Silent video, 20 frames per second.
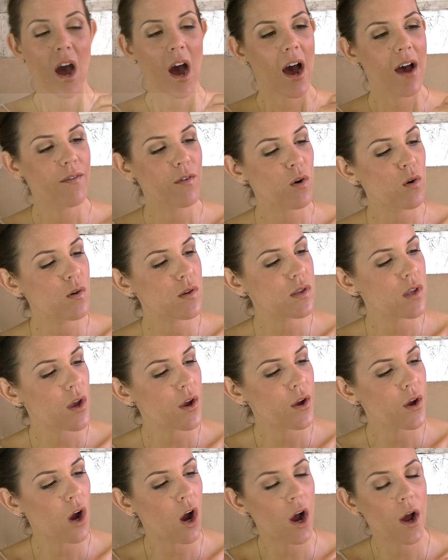I've also
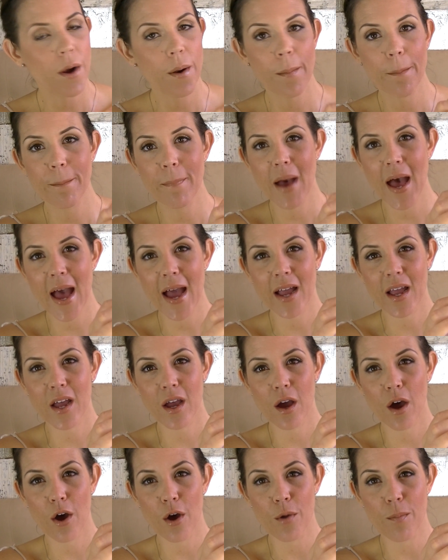got
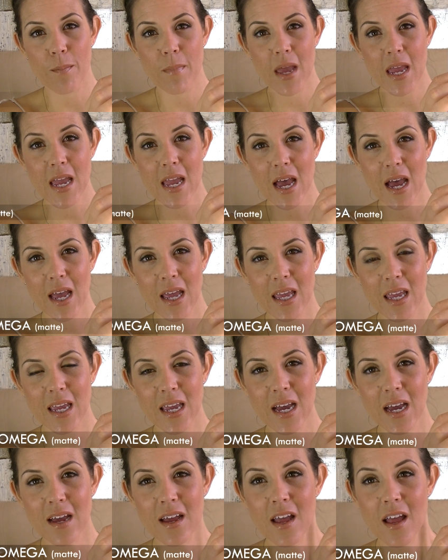MAC Omega
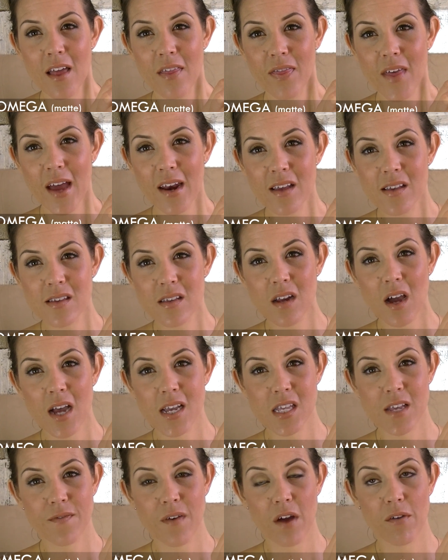here. That is
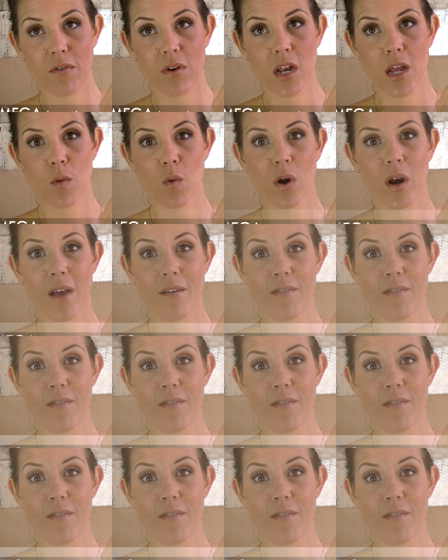nice if I really want a